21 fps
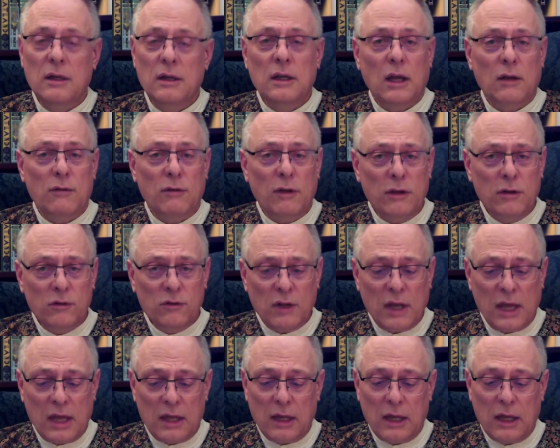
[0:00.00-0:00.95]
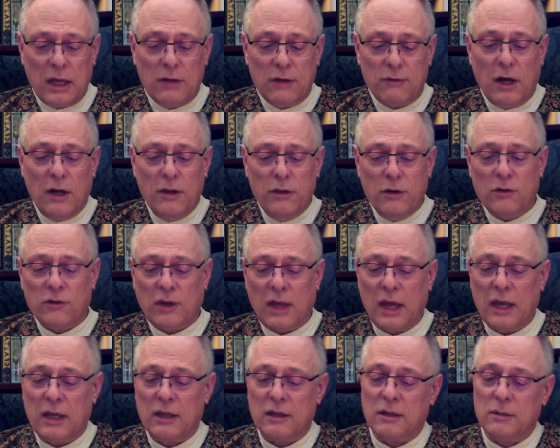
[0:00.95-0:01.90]
If others
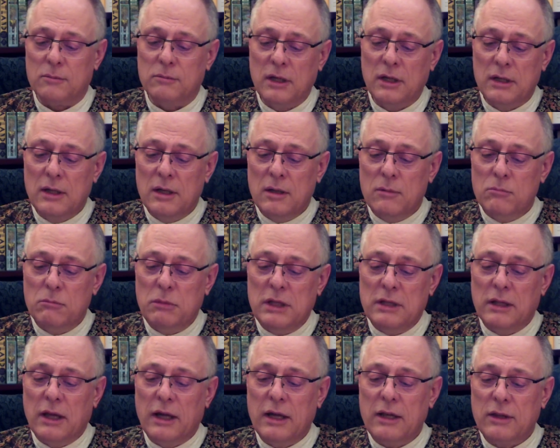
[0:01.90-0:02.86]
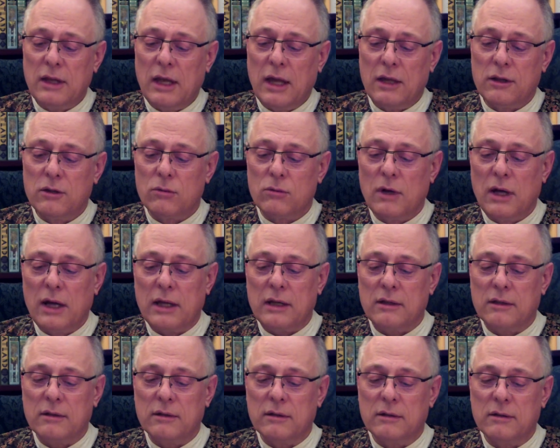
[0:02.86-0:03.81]
hanged him, belike they had the
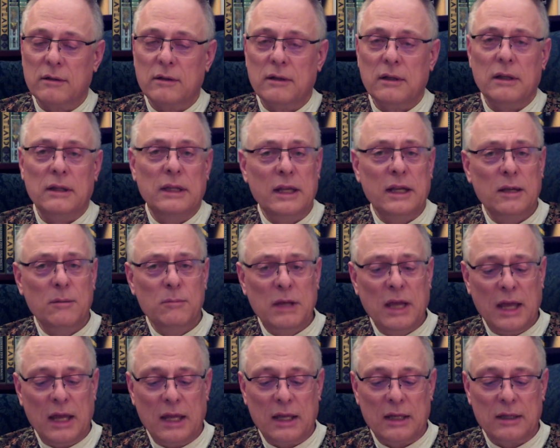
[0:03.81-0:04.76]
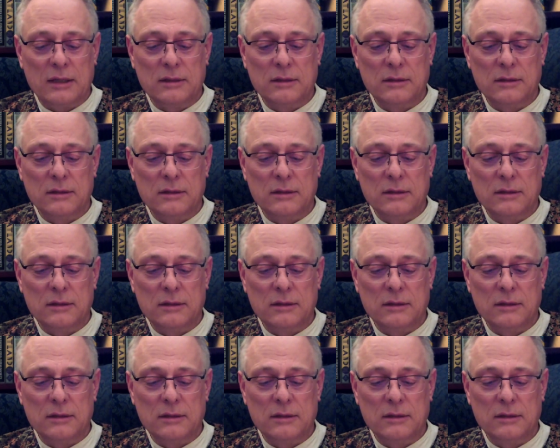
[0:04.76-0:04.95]
right. Let him hang.